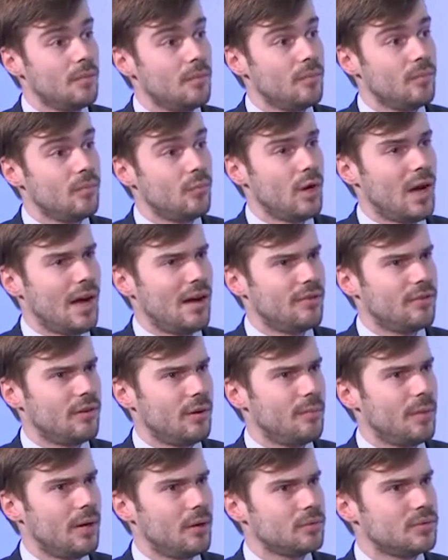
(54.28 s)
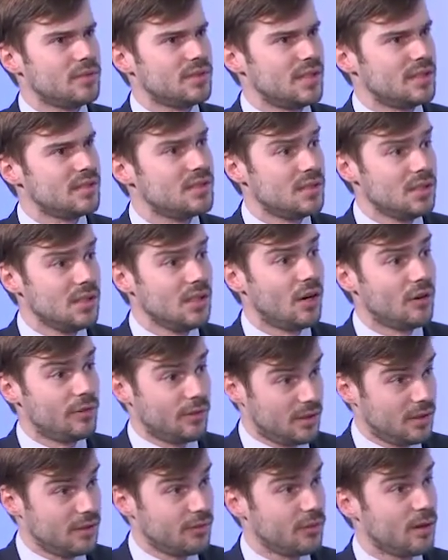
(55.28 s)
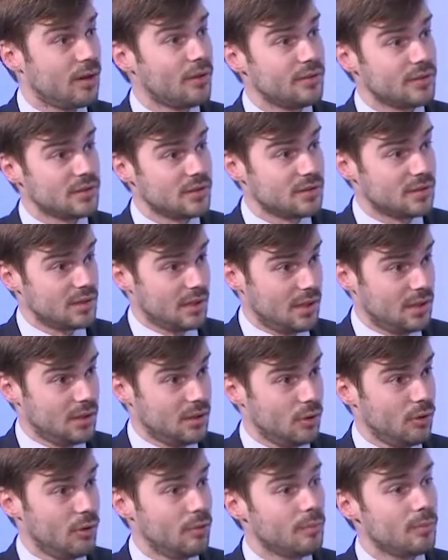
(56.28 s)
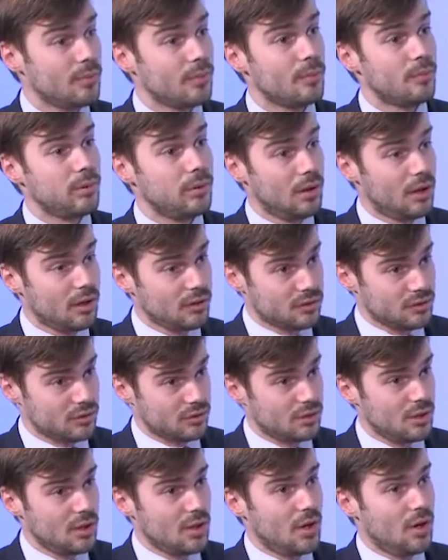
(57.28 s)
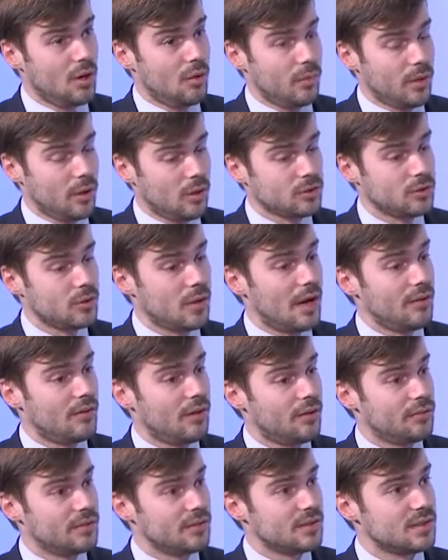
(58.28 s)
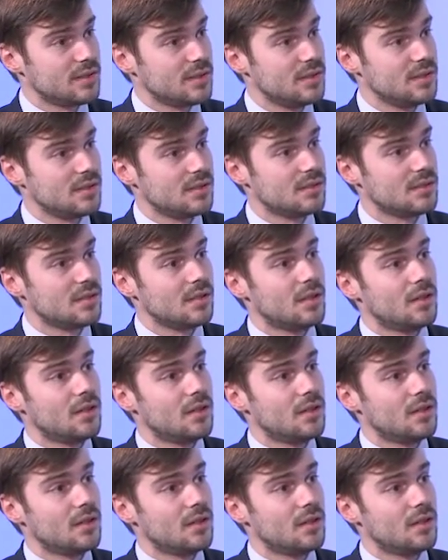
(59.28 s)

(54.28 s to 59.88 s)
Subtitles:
We have about 60 different offices in Europe, plus we also have offices